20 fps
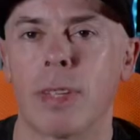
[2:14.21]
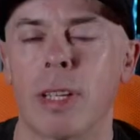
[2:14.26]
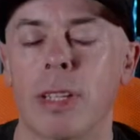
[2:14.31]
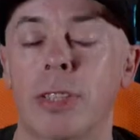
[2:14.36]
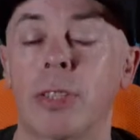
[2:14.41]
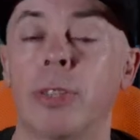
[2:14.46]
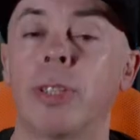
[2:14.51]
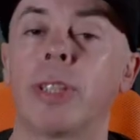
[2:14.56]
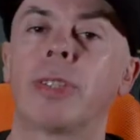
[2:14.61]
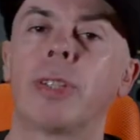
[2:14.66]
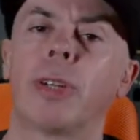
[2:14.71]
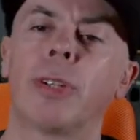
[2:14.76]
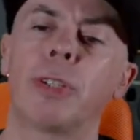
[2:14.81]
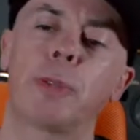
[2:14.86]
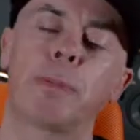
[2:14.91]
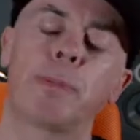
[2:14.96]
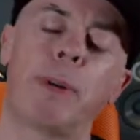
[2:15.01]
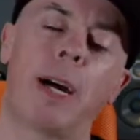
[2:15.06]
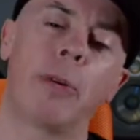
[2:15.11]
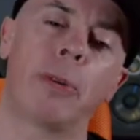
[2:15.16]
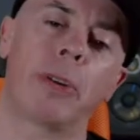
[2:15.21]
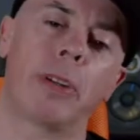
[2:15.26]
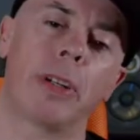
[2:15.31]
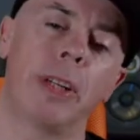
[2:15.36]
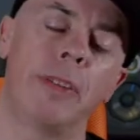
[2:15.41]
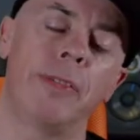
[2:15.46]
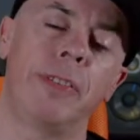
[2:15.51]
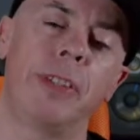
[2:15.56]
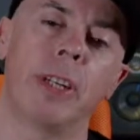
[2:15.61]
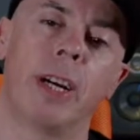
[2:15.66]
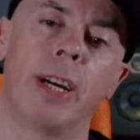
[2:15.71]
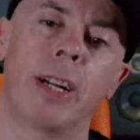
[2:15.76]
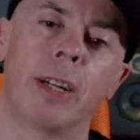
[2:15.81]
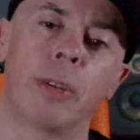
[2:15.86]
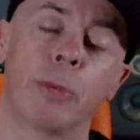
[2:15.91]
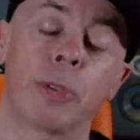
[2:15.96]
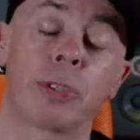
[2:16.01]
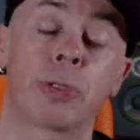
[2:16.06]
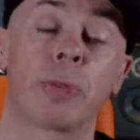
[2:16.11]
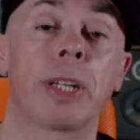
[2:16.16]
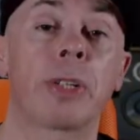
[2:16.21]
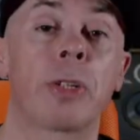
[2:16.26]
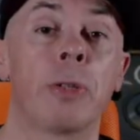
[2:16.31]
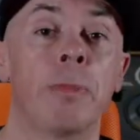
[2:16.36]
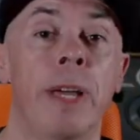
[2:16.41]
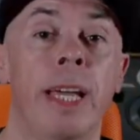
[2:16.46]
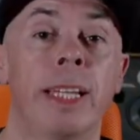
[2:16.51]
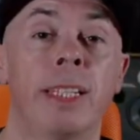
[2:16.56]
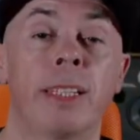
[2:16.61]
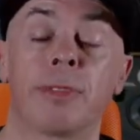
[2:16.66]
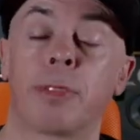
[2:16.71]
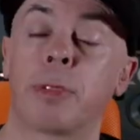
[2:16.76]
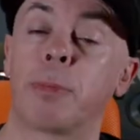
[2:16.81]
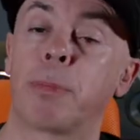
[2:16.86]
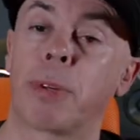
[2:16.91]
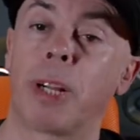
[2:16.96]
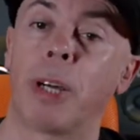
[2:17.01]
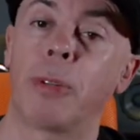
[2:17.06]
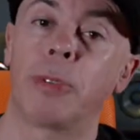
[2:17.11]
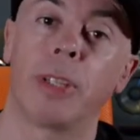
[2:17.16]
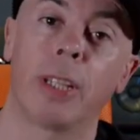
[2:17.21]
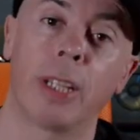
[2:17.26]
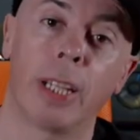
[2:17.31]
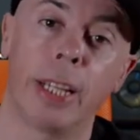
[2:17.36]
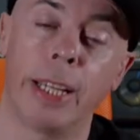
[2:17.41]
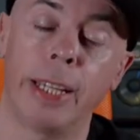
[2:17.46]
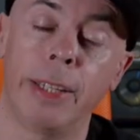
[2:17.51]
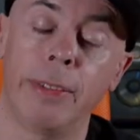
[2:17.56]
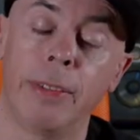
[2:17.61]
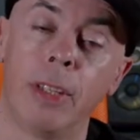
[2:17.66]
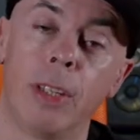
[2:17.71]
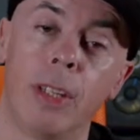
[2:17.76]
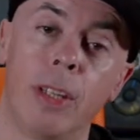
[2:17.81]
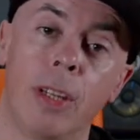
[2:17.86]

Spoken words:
So the Torus Power AVR was recommended from Praudio LA.